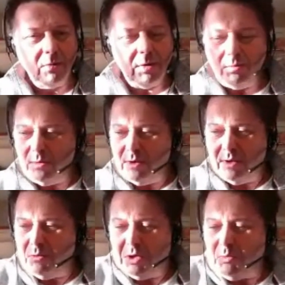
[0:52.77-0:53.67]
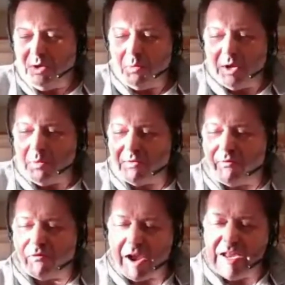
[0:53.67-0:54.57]
What we, we, we, we're
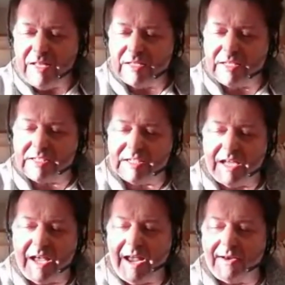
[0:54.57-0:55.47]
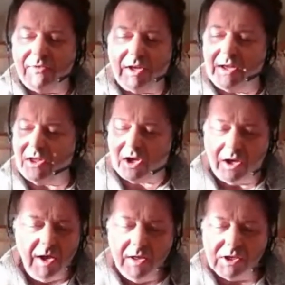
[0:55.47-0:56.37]
frightened to say anything and the,
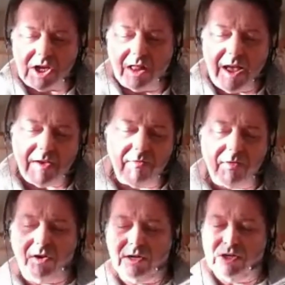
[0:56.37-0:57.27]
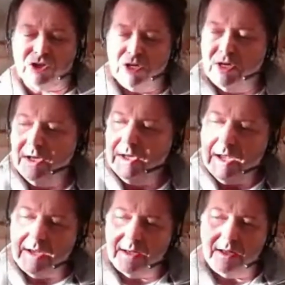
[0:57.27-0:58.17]
there's a lack of courage
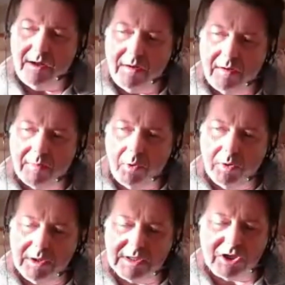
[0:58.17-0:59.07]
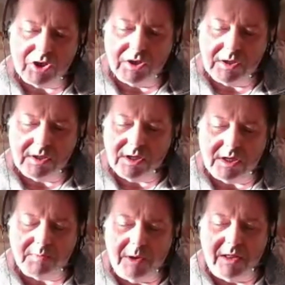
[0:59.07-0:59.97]
in our politicians. It's,
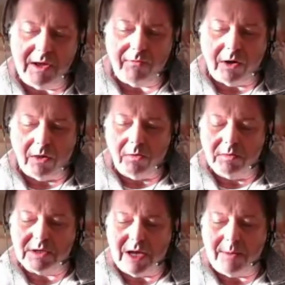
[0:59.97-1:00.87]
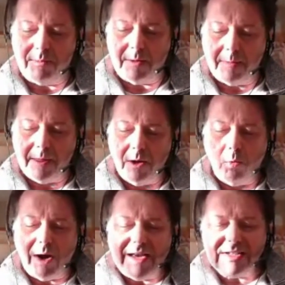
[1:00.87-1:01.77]
it's been there for a long time, but
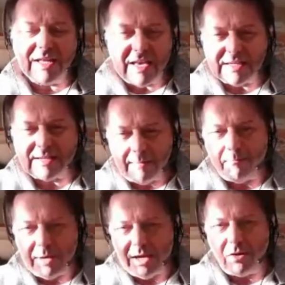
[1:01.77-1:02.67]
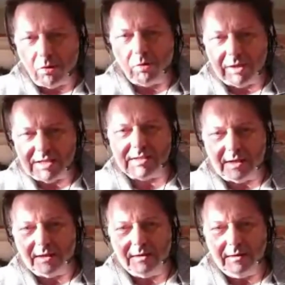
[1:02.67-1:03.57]
why is the SNP not listening?